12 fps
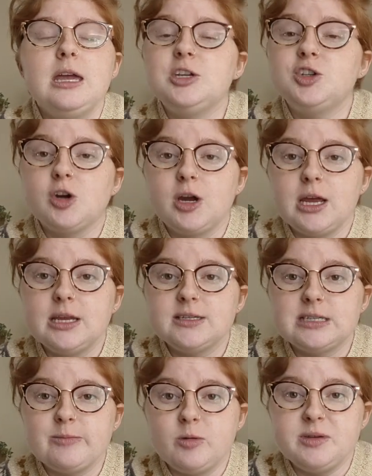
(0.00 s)
integrate
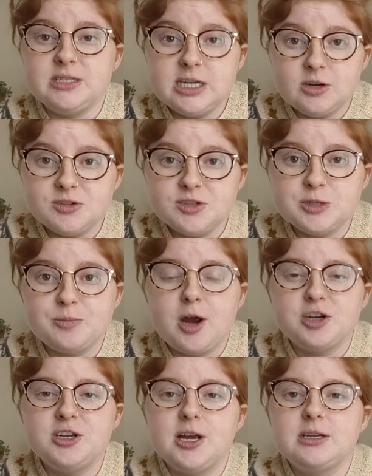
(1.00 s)
sustainable materials in this
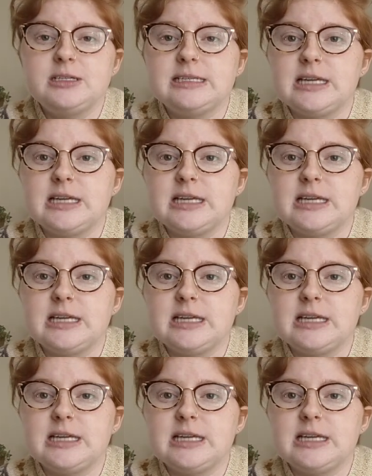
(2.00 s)
project,